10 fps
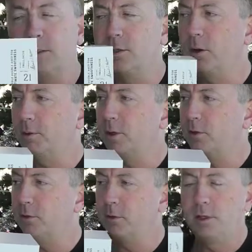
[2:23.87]
So I'm gonna
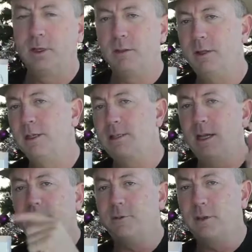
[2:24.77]
do this
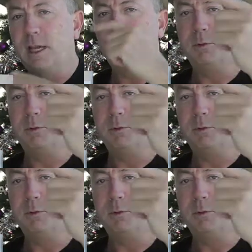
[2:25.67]
after that,